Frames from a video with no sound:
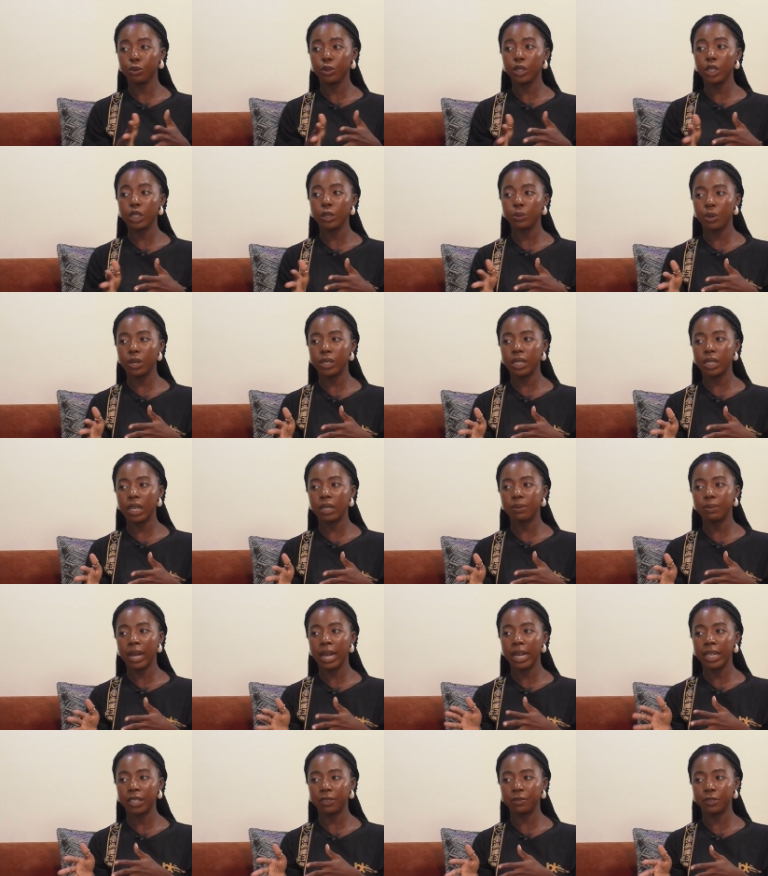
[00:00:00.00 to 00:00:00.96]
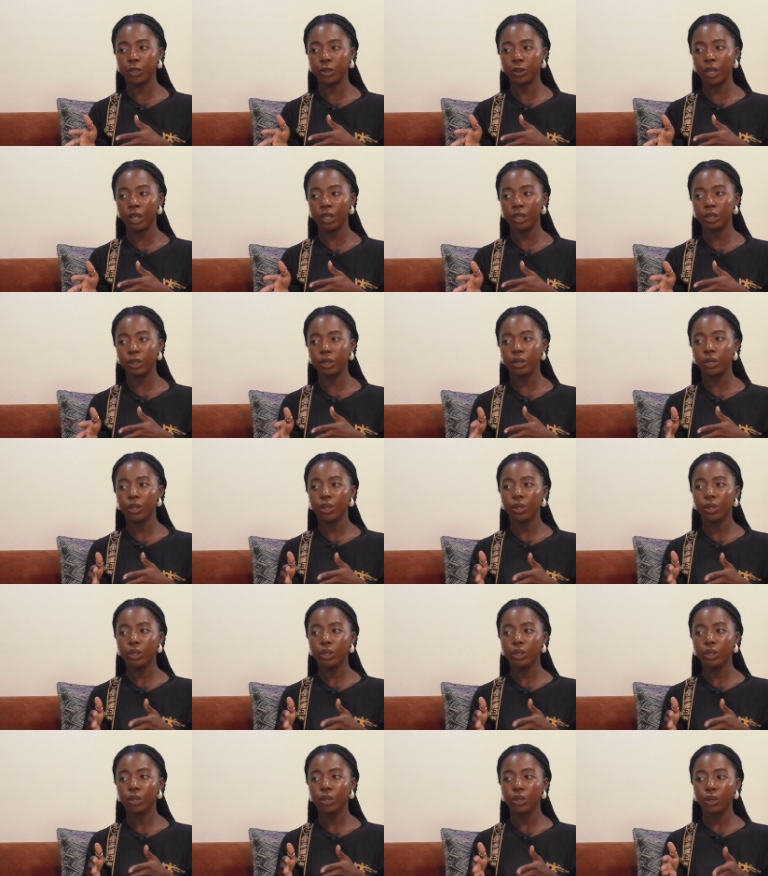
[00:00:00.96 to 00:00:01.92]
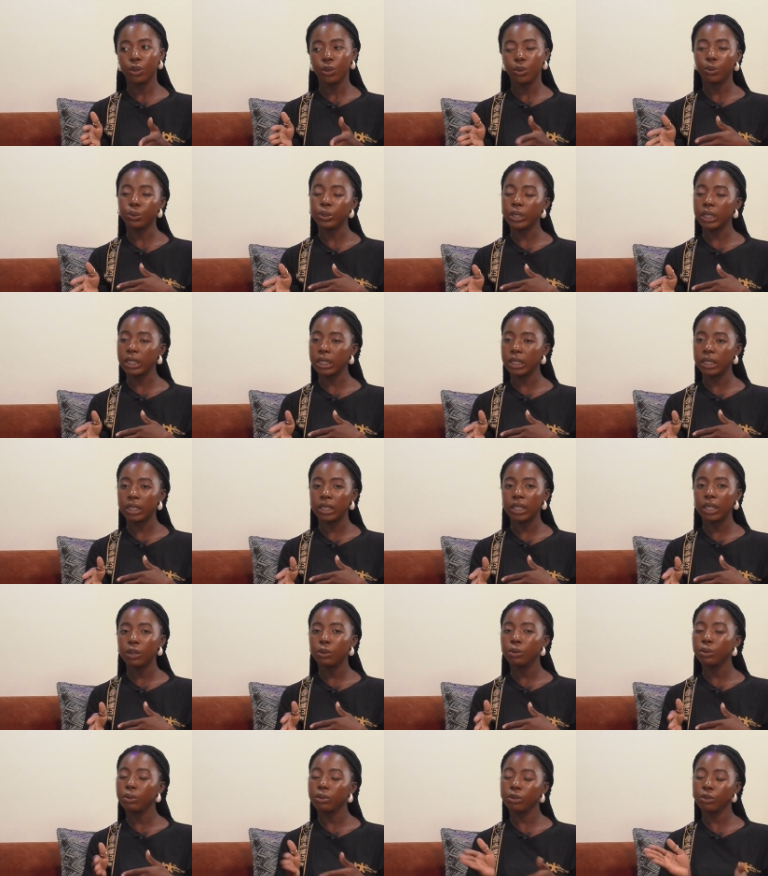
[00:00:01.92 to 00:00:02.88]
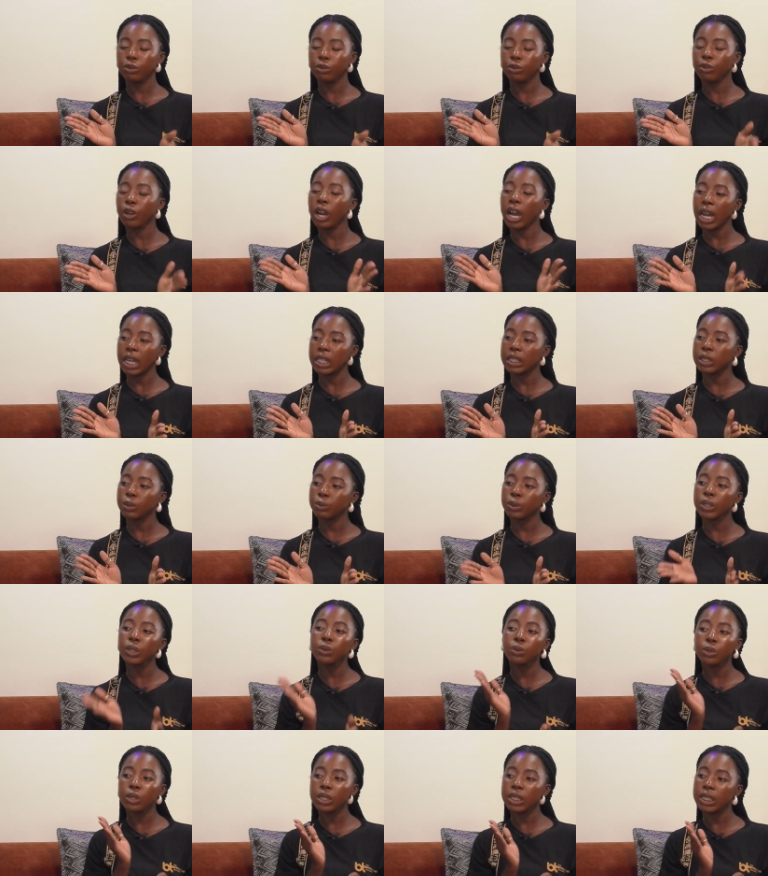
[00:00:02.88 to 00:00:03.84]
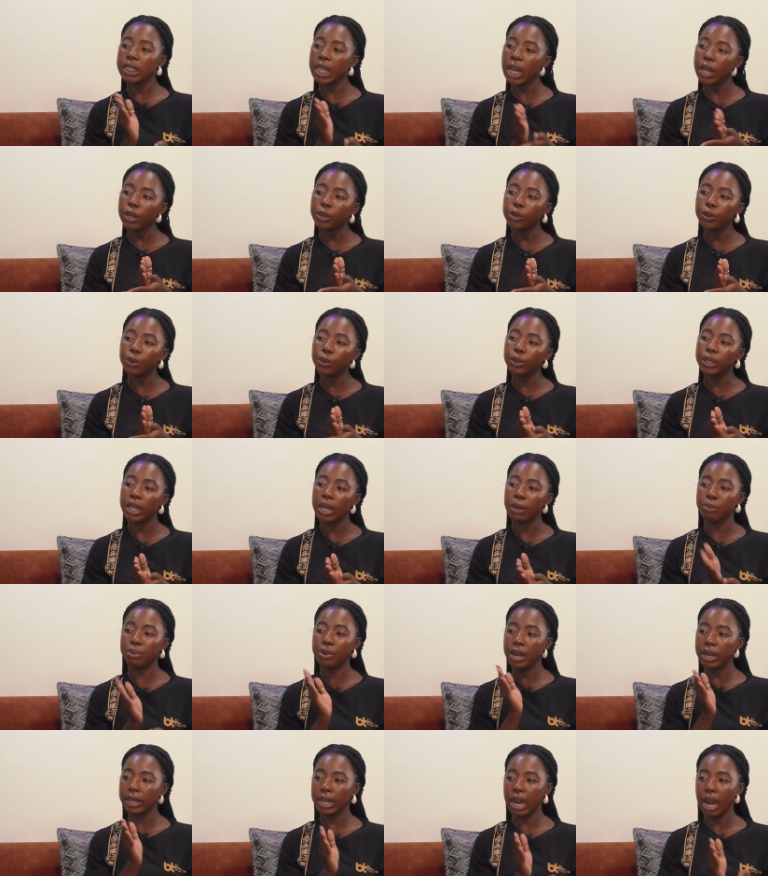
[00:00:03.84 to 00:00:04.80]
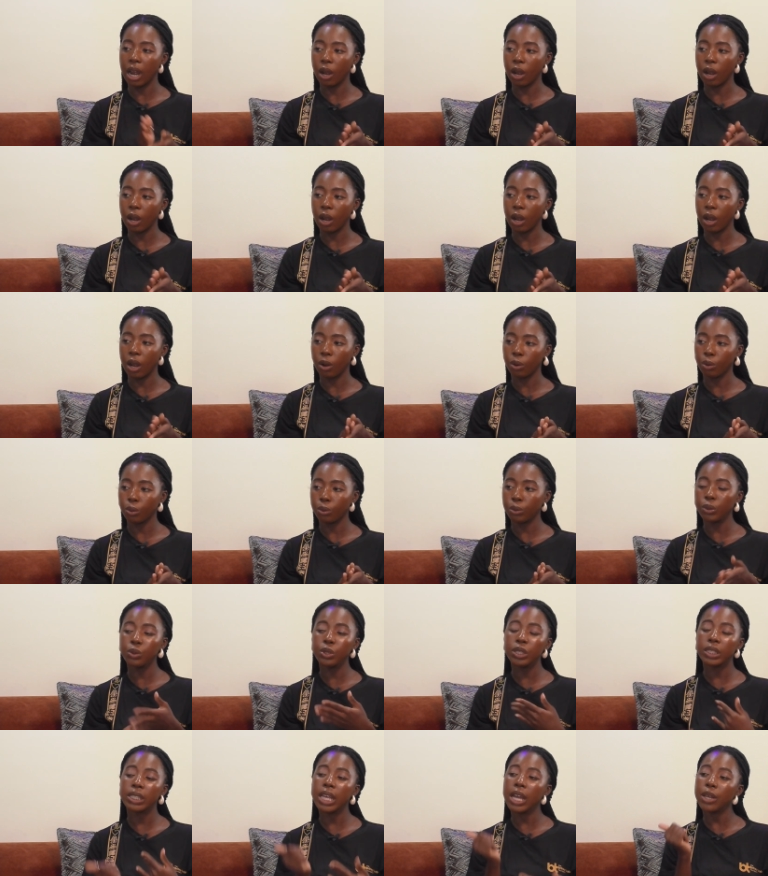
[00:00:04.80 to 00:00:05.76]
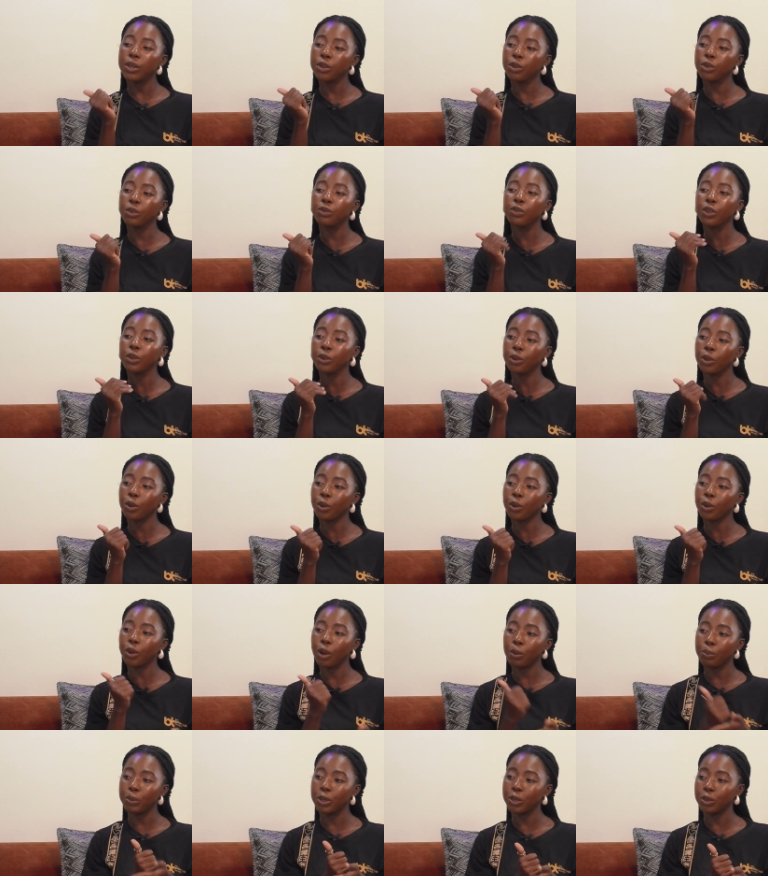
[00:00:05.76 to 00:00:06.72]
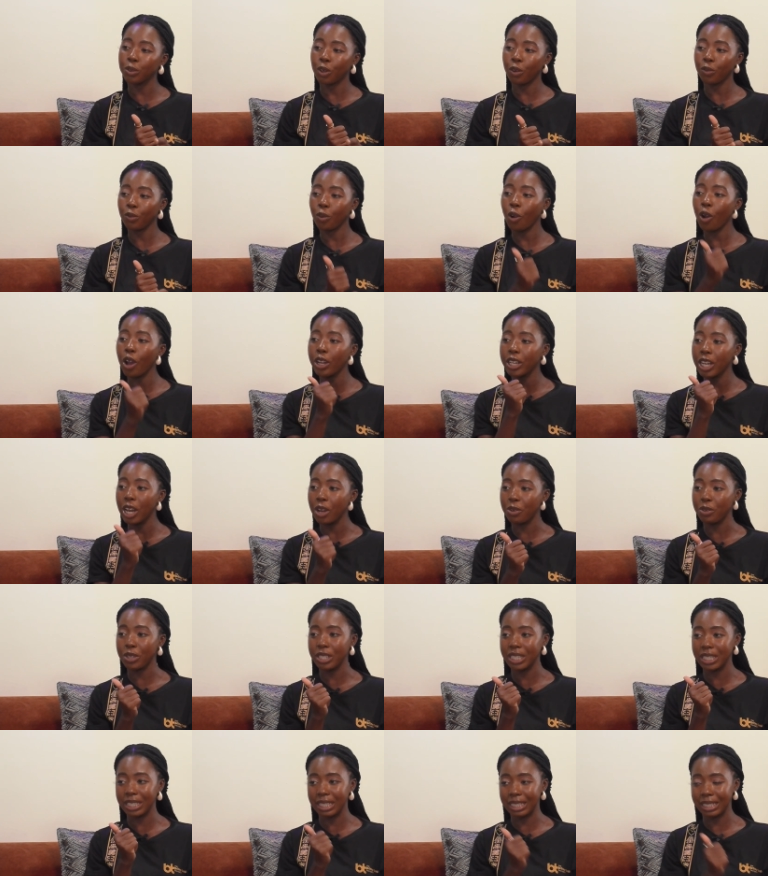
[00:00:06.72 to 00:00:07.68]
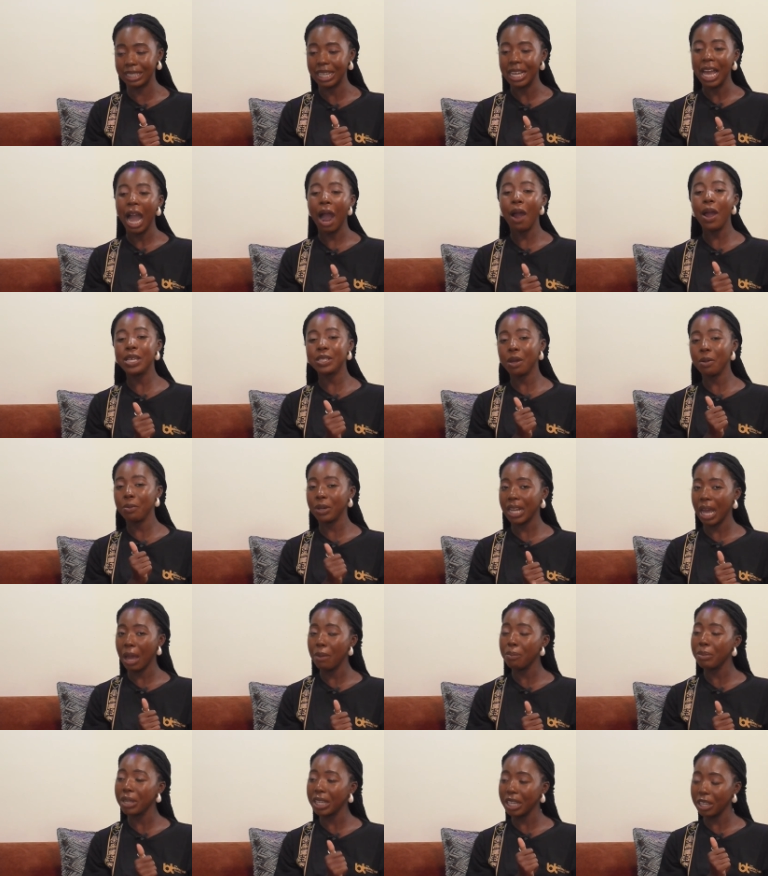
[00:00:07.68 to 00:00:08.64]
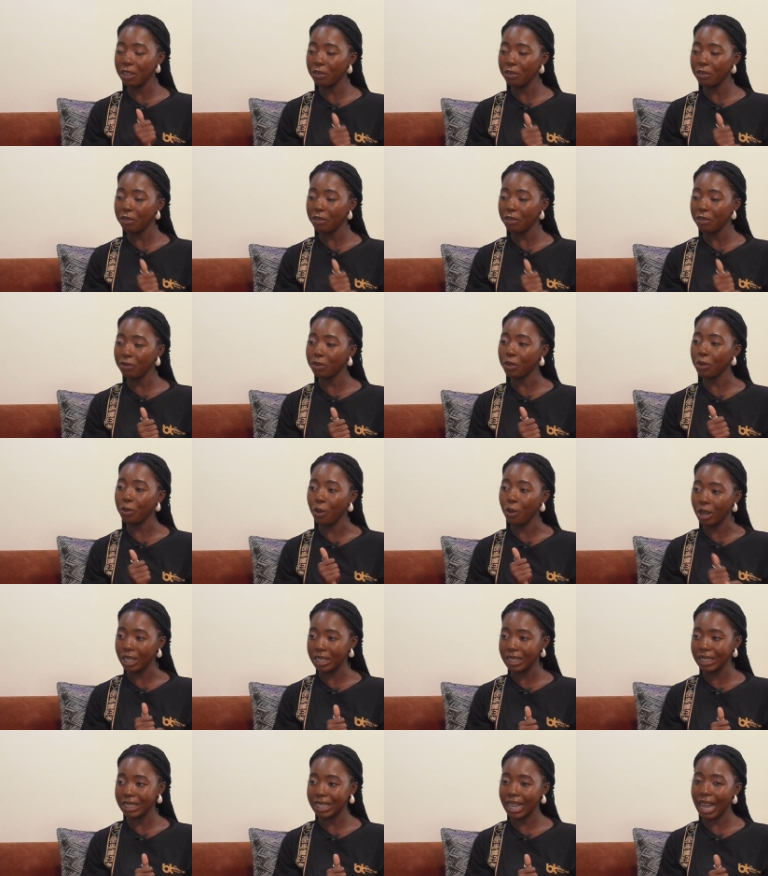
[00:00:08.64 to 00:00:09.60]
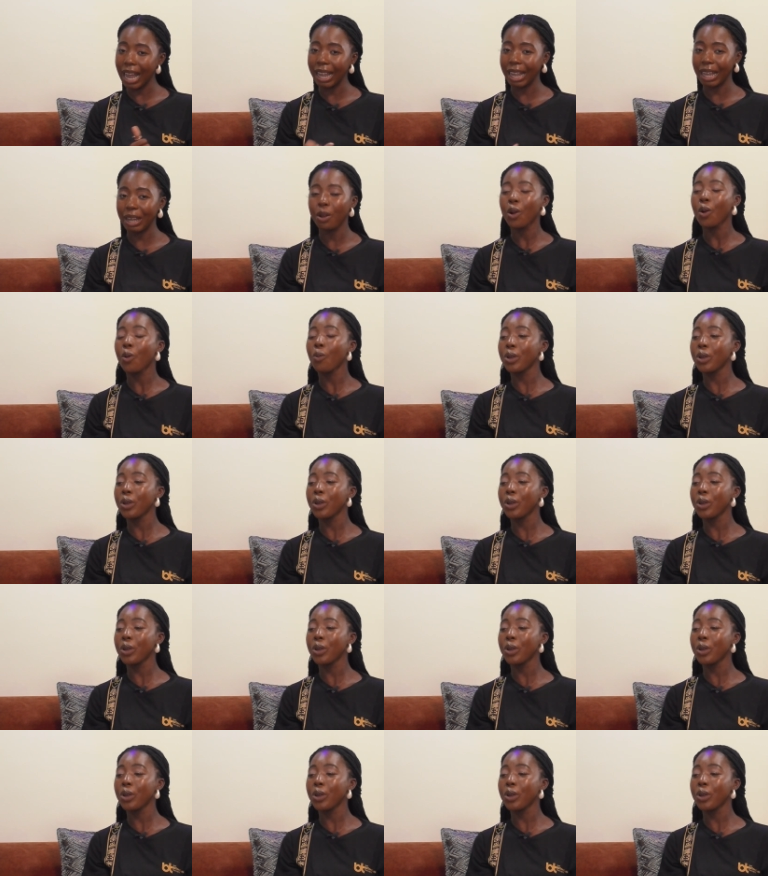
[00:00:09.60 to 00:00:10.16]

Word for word: fully sponsored by individuals, mm -hmm we for us, we will send you the breakdown. We will okay. send you photocopies of all the receipts. Yeah. I always tell people that me, if you want, I